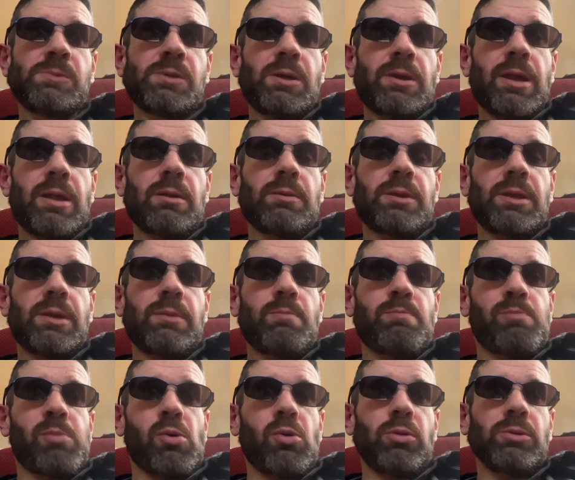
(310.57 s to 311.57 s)
L&D
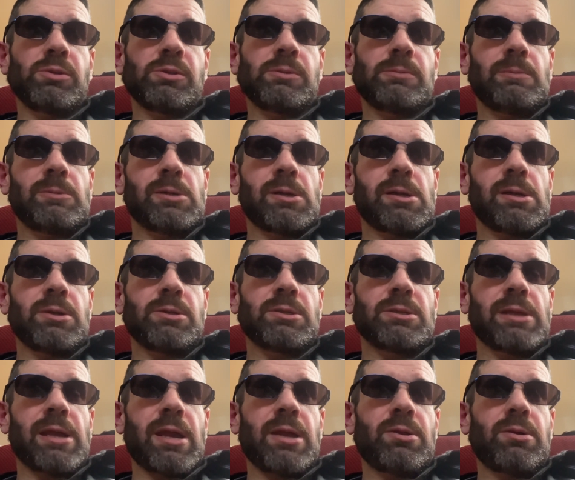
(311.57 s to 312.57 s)
bold
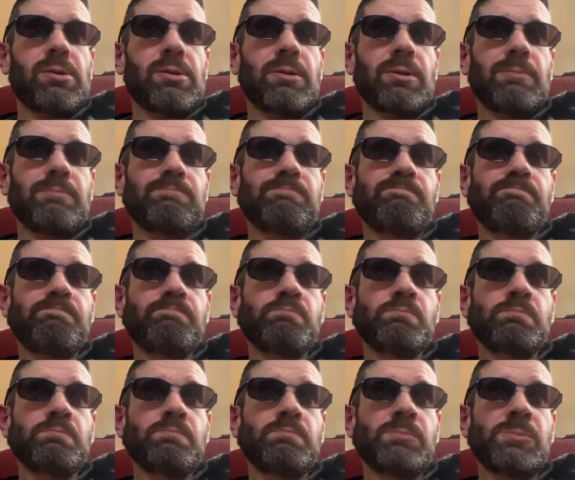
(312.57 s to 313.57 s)
standard or
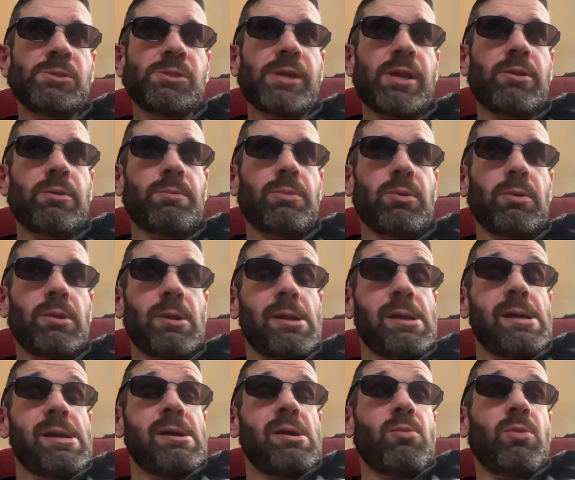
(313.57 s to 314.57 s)
standard bold
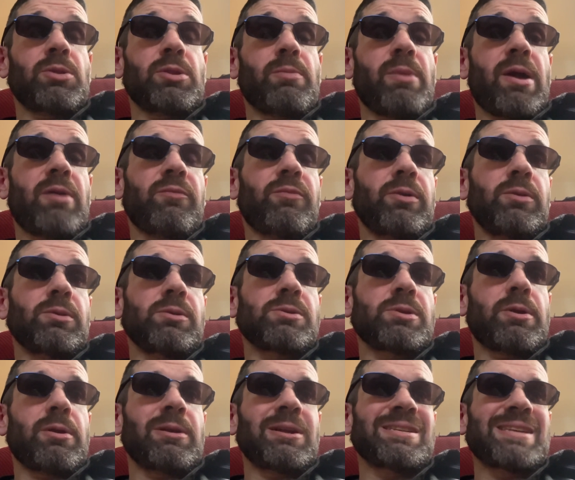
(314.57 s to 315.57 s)
with the brown filters that
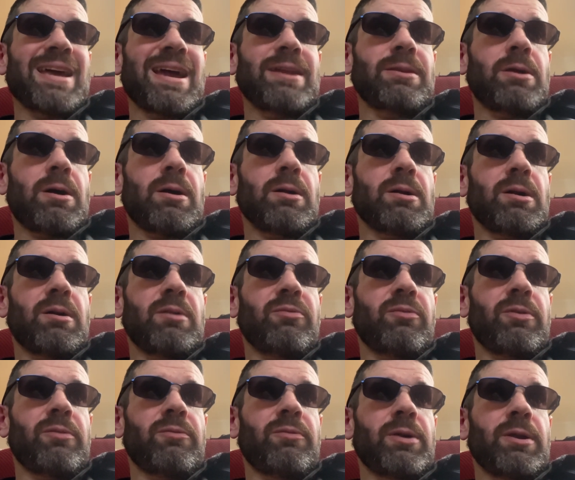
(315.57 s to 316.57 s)
are exact knockoff
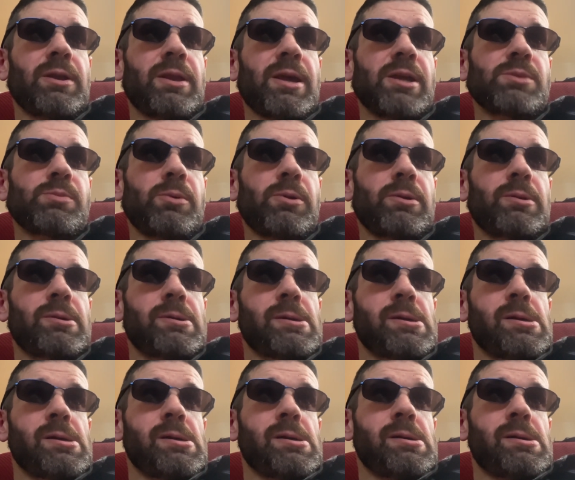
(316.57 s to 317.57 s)
of fucking export.
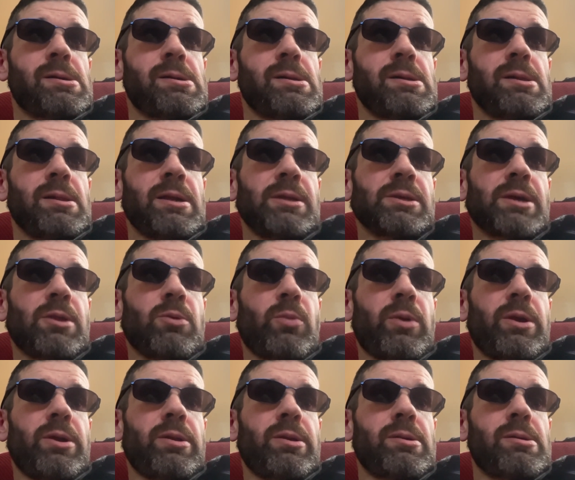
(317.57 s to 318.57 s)
That's kind of
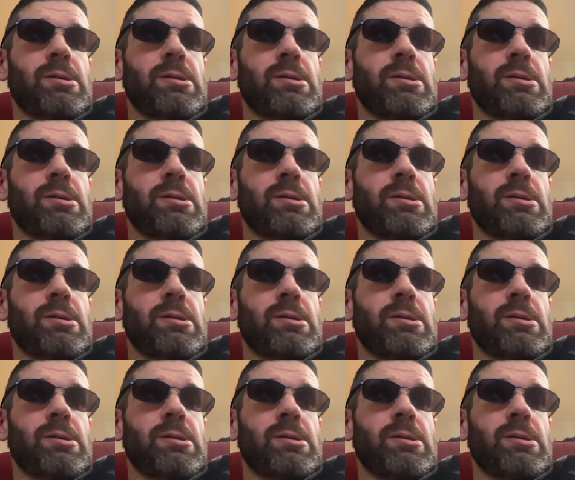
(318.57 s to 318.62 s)
weird.